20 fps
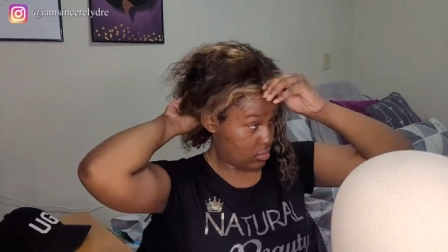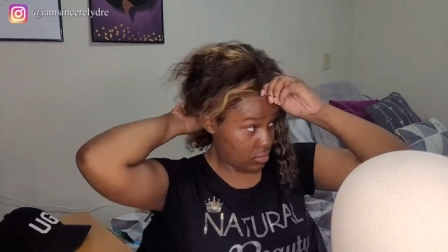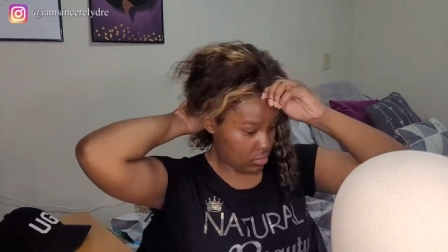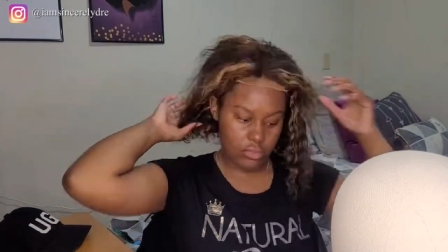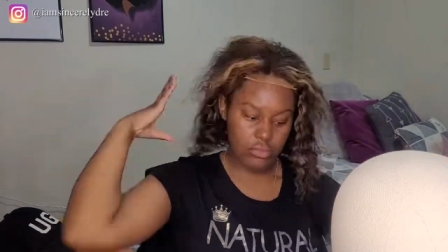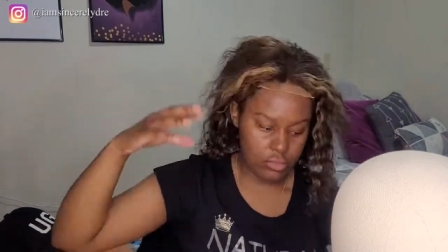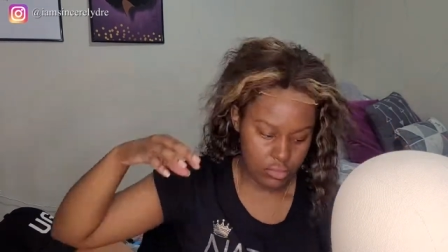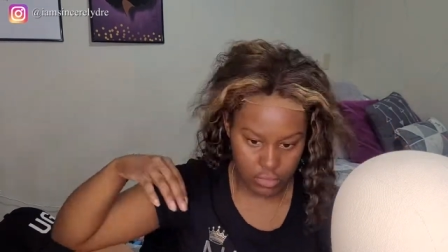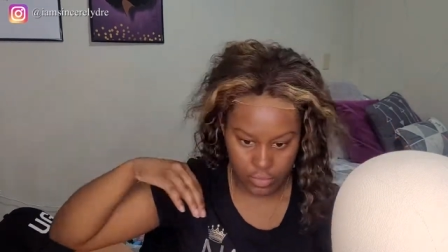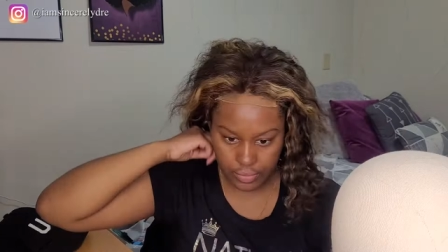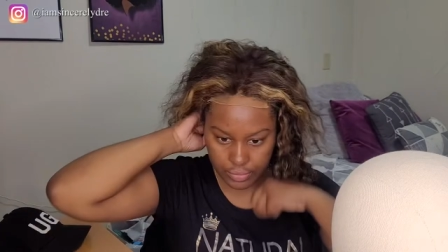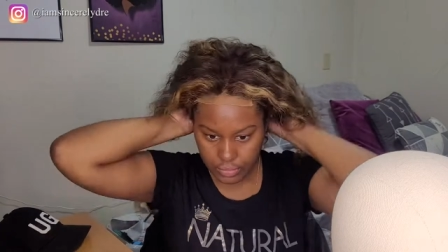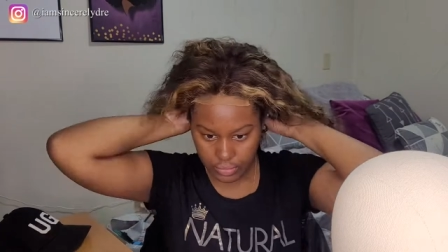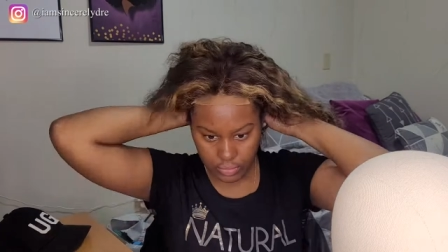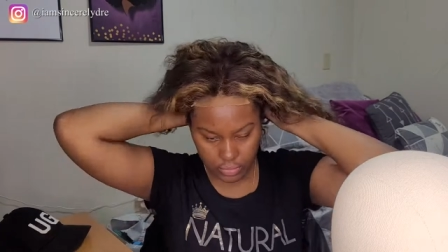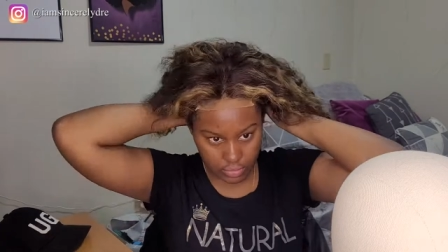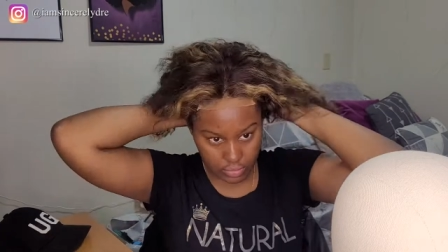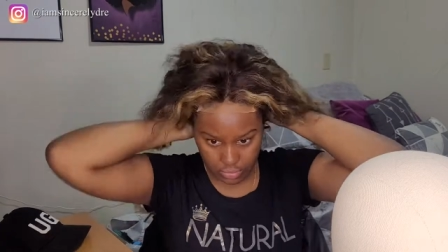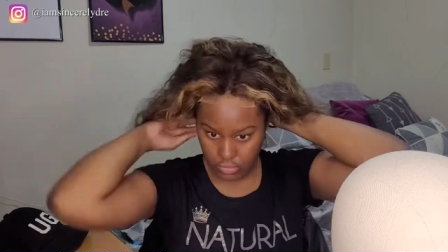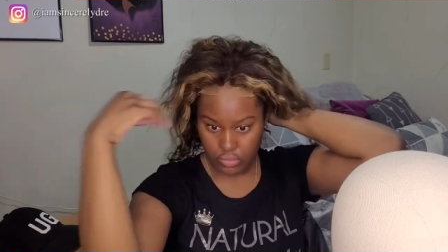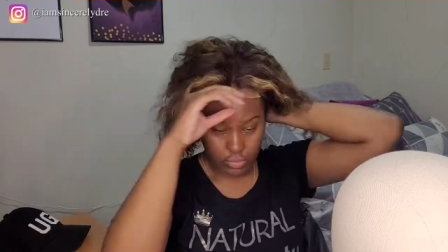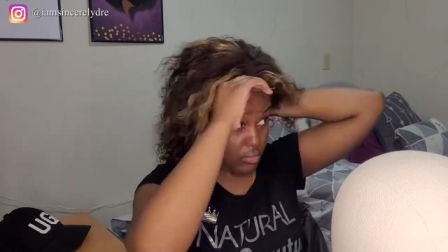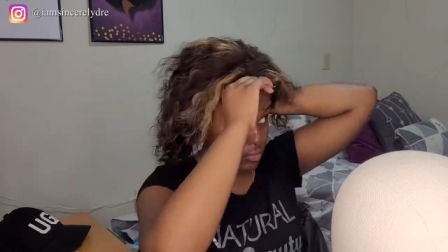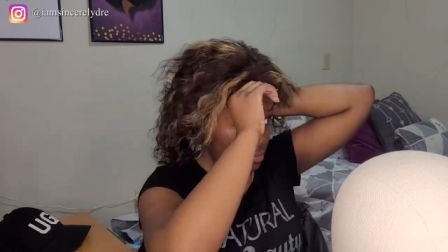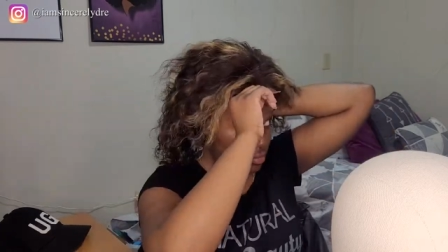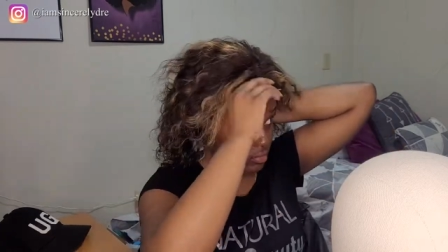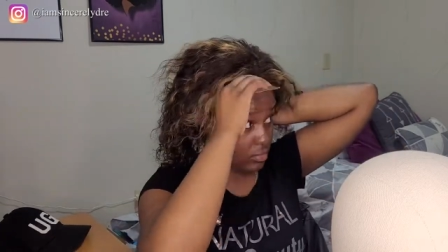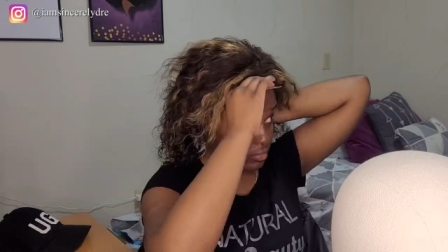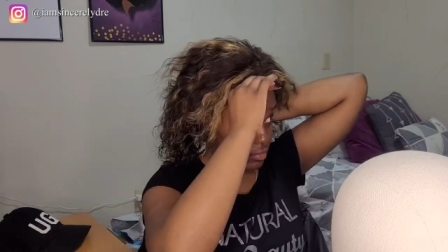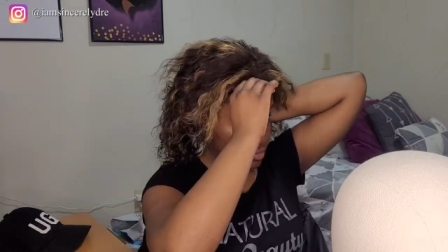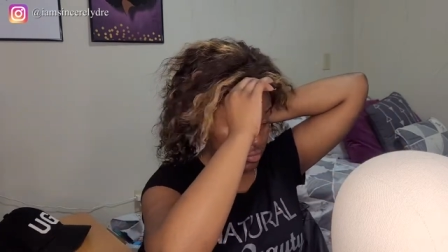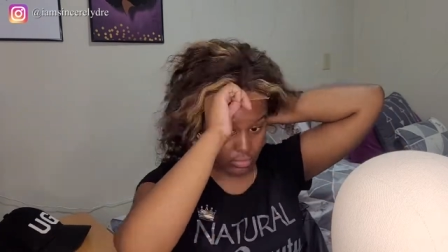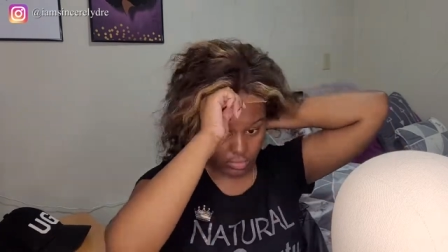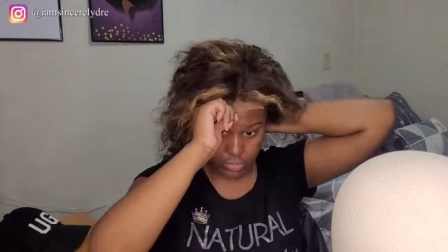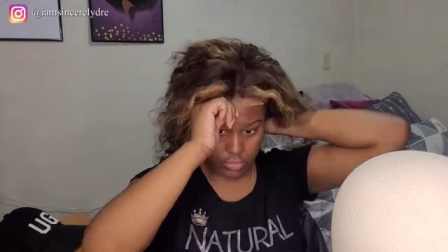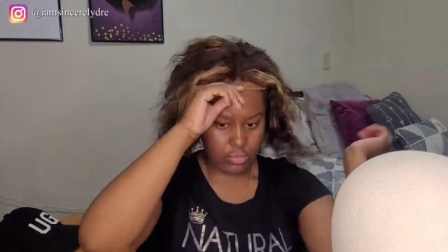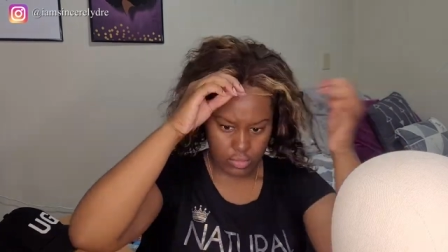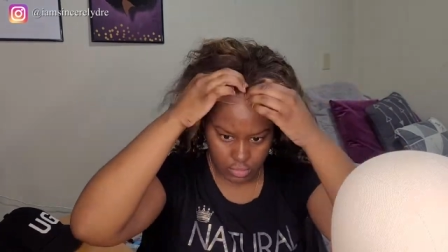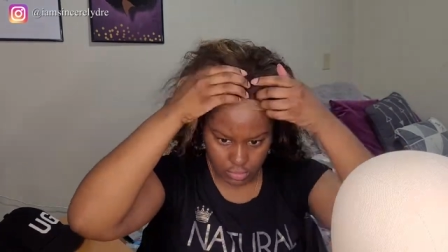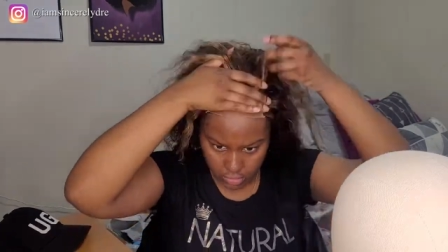I'm using a wig grip,
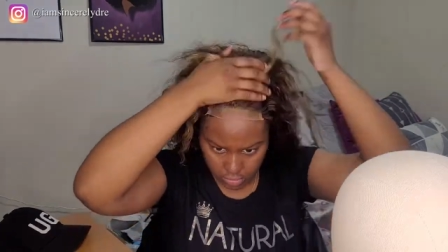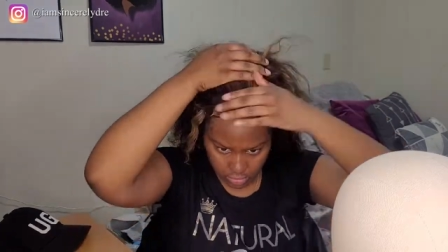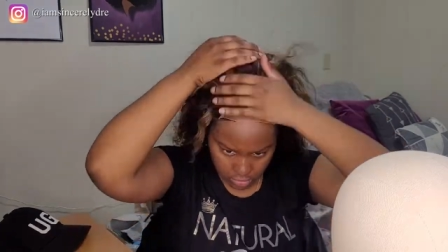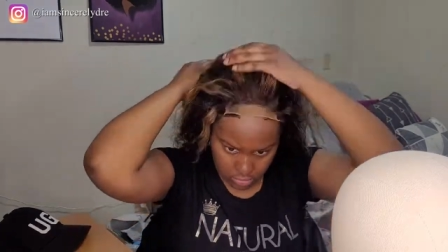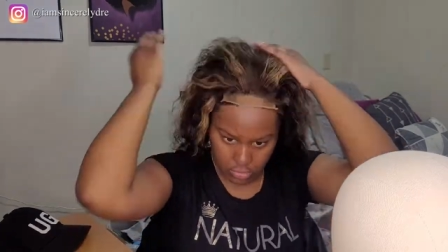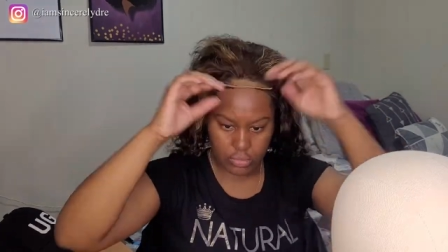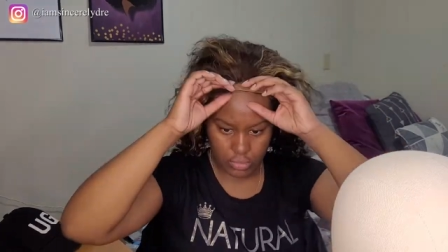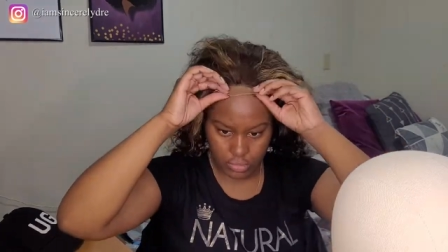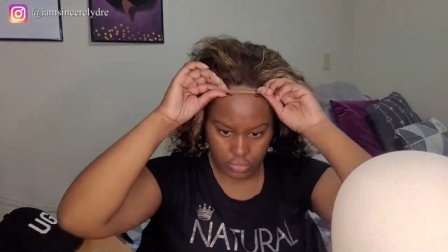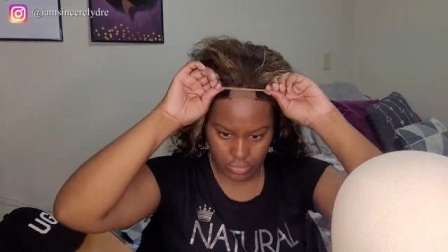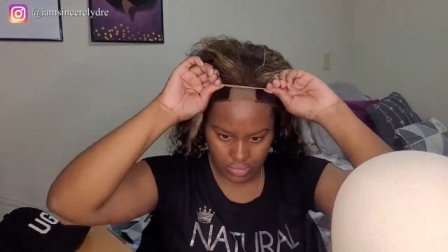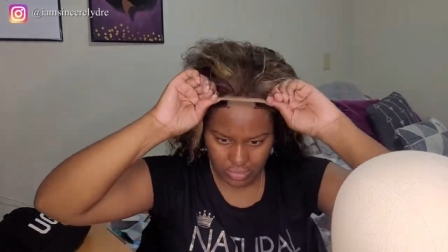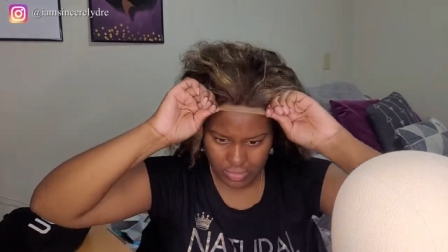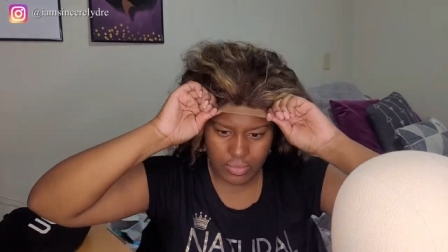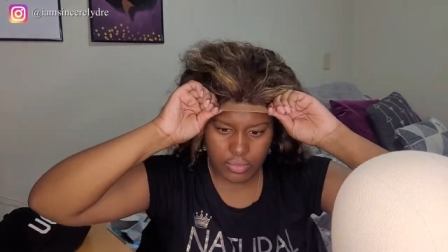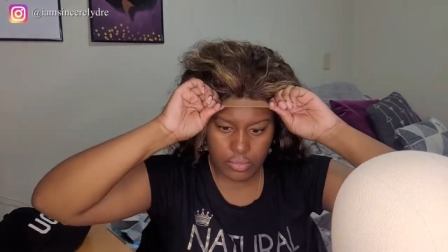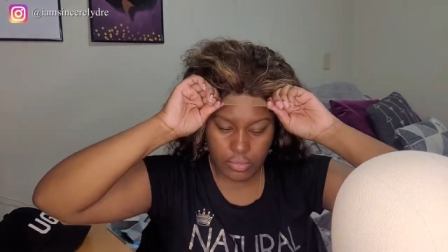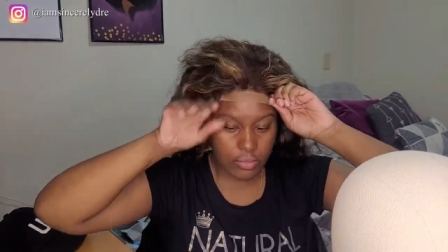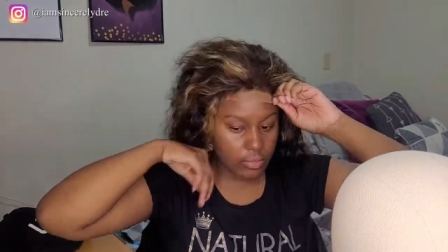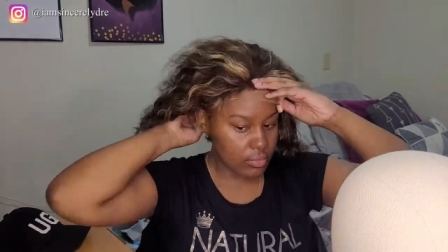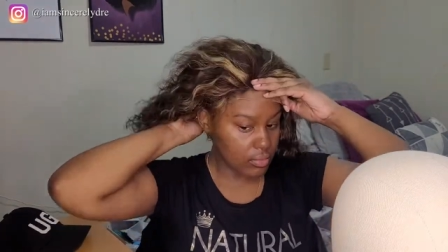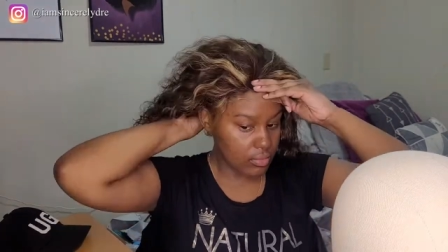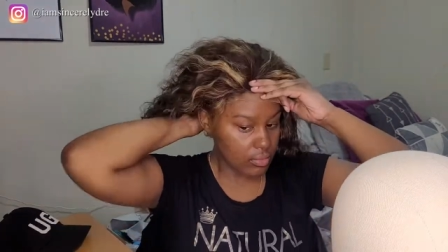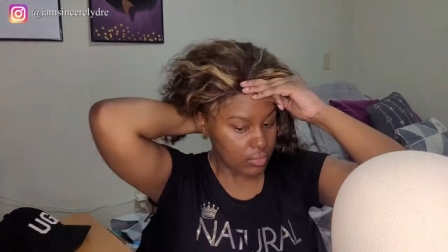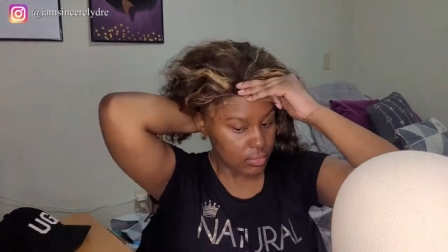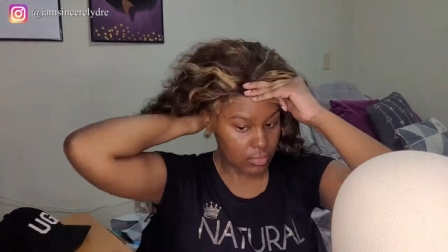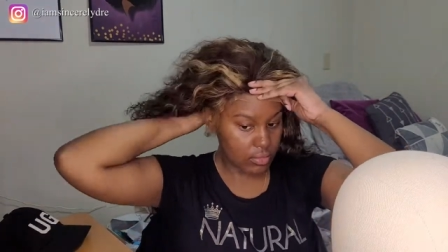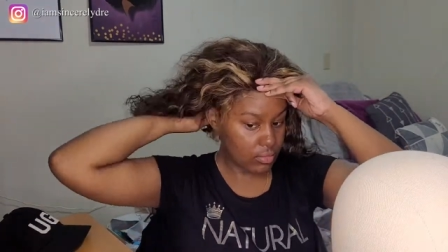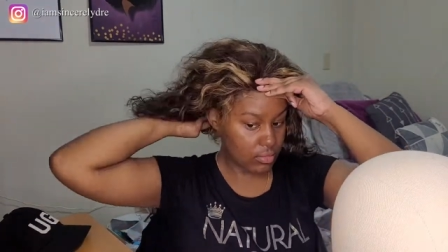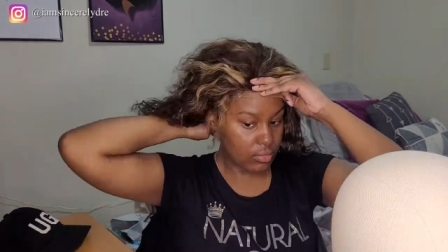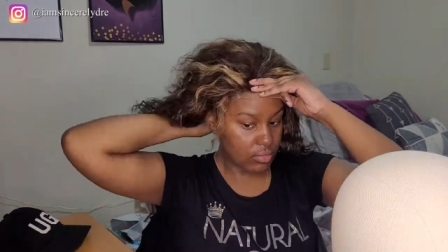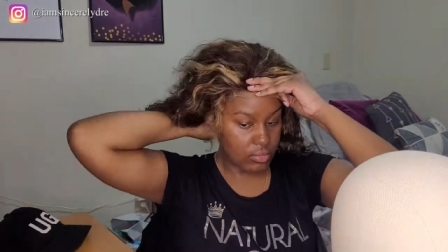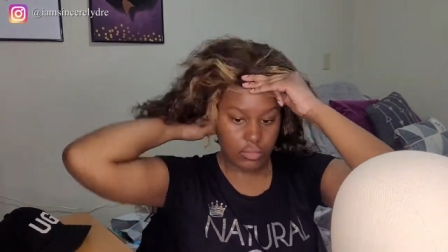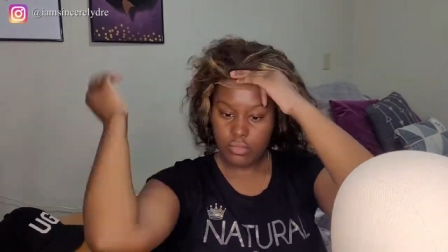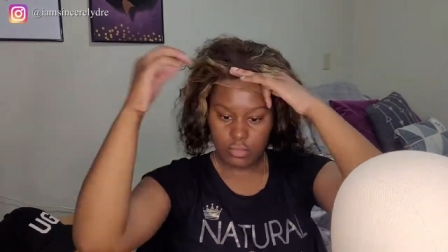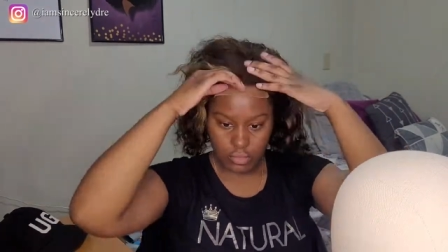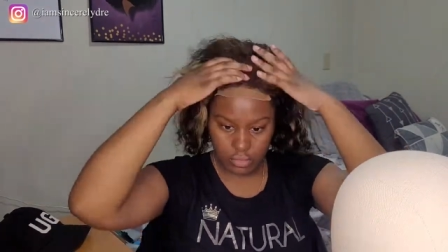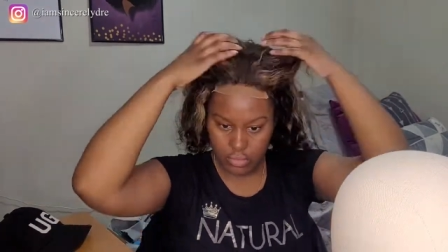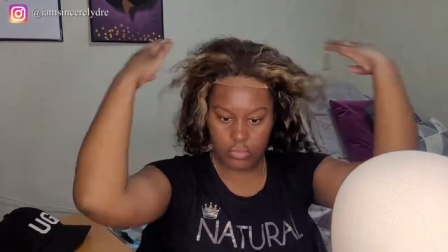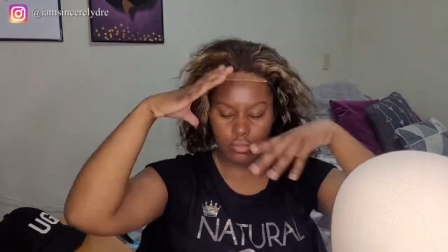and then I just applied it on my head just to
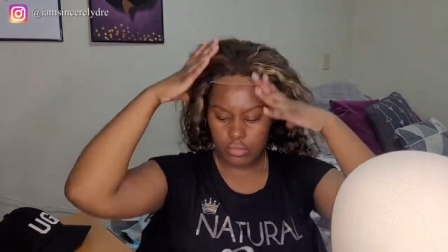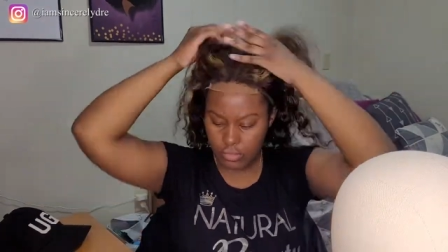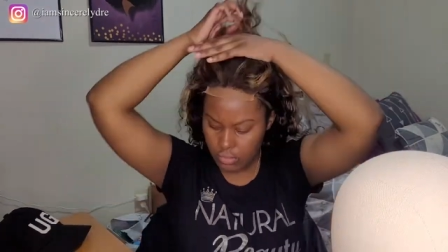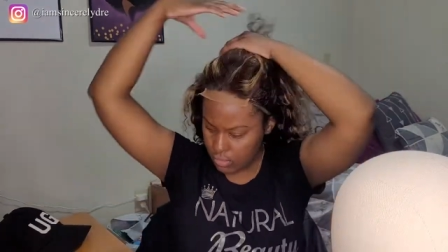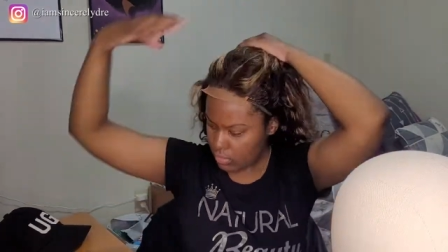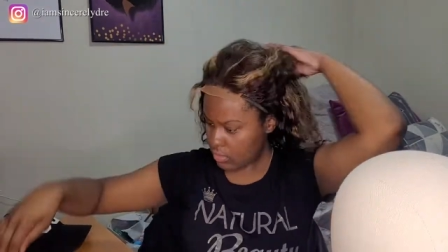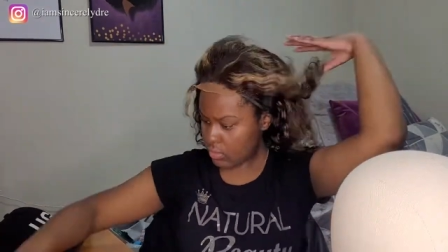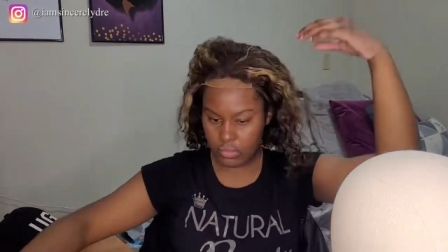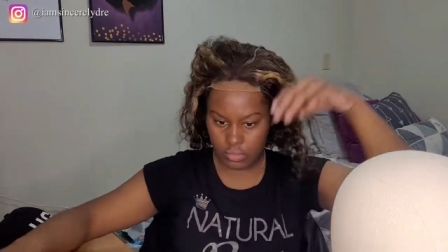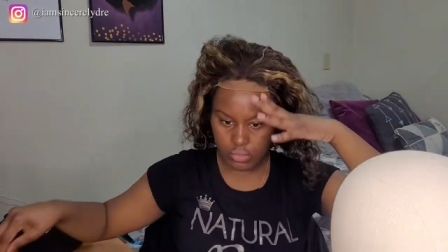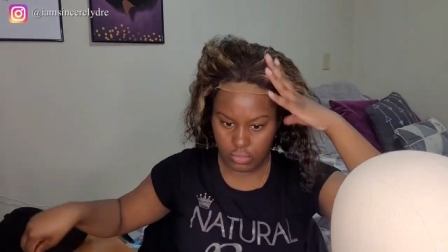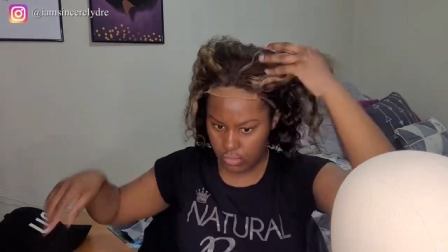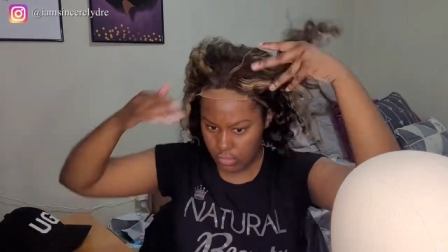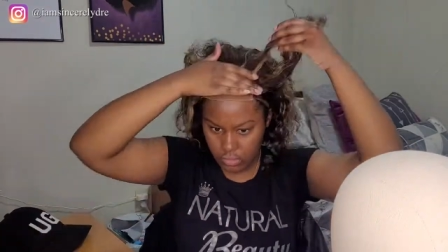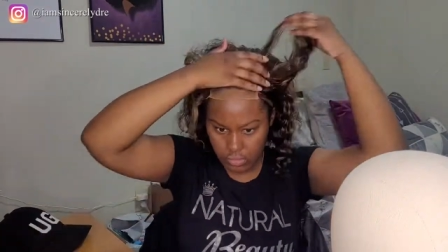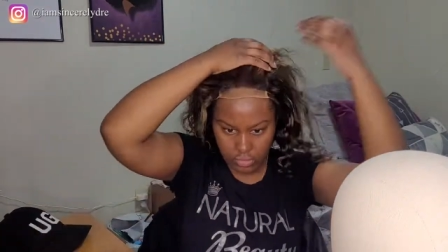see what it was looking like.